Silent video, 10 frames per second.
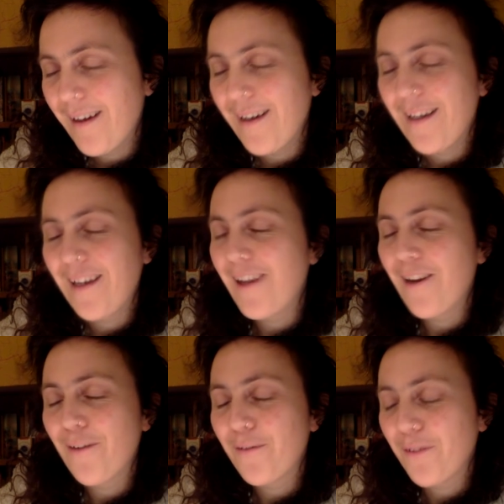I
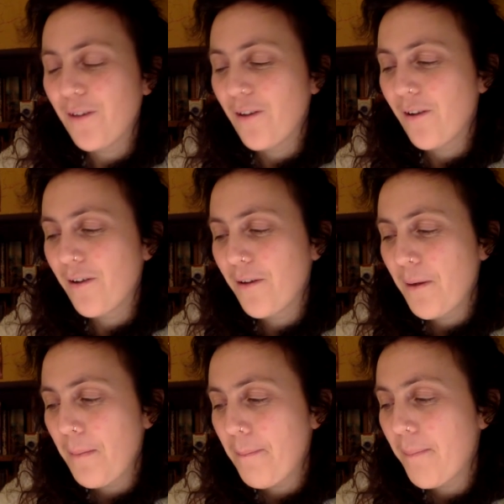love you
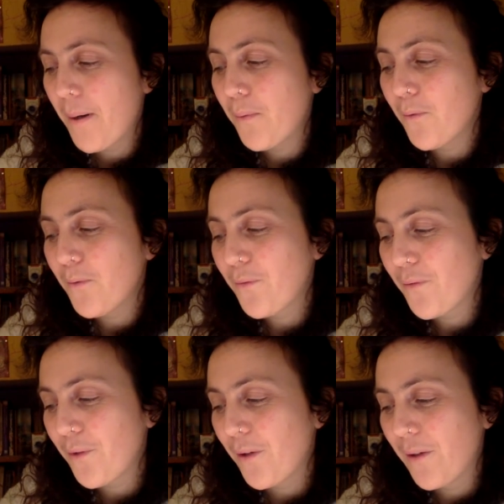bubbled
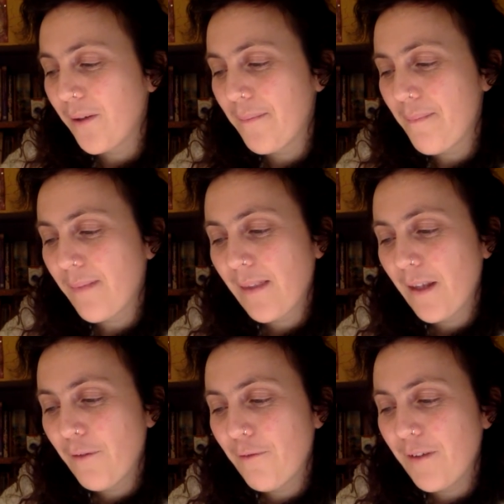through.
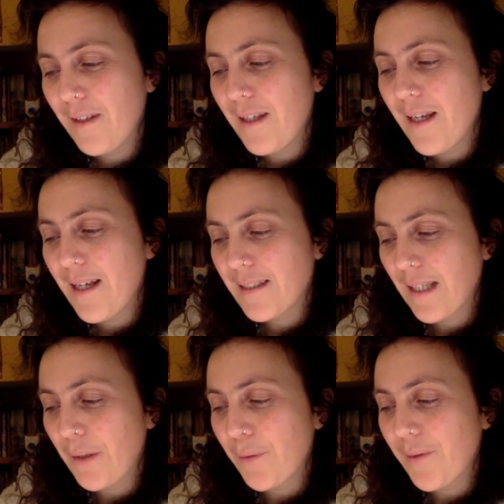For years,
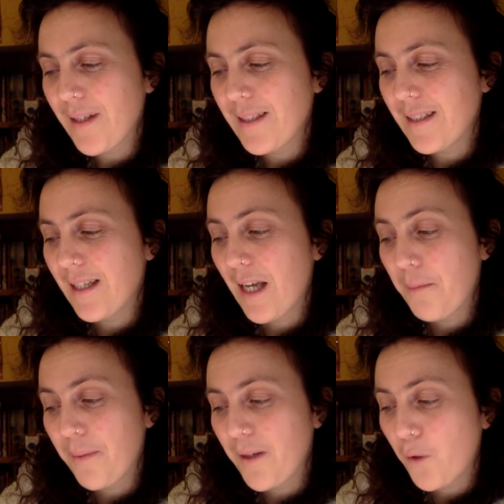our greeting
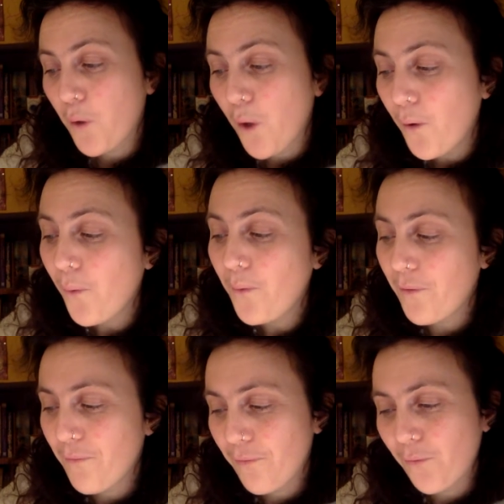had been a cold
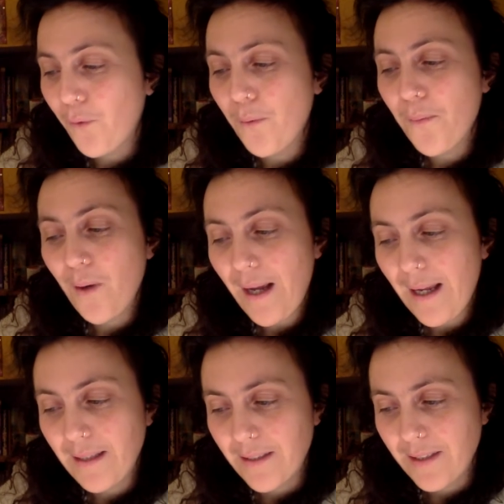and formal
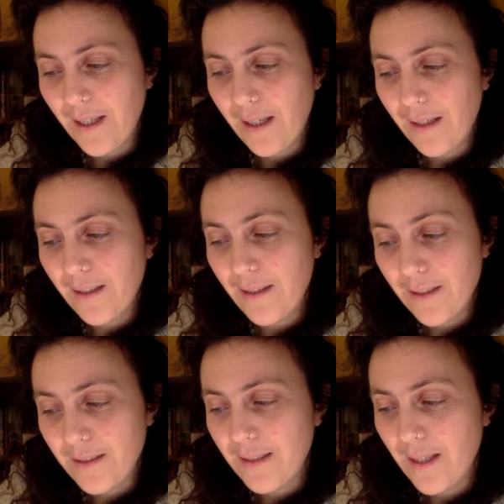handshake
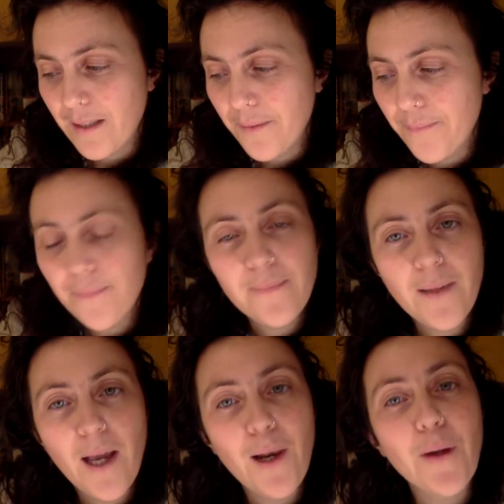that said,
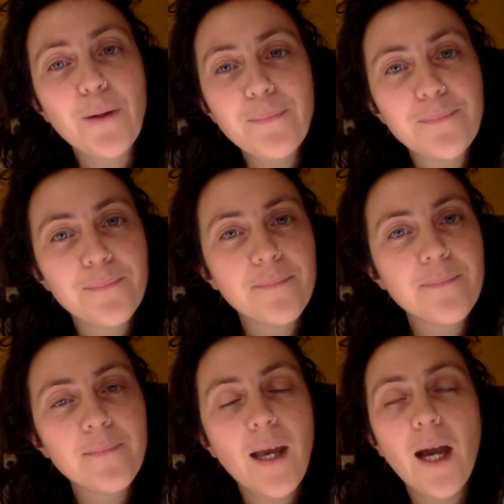Hello,
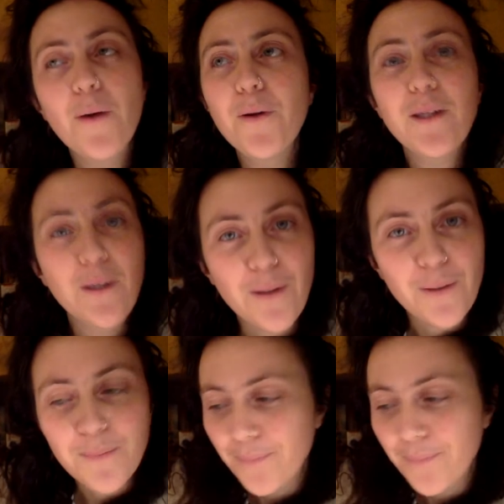how are you?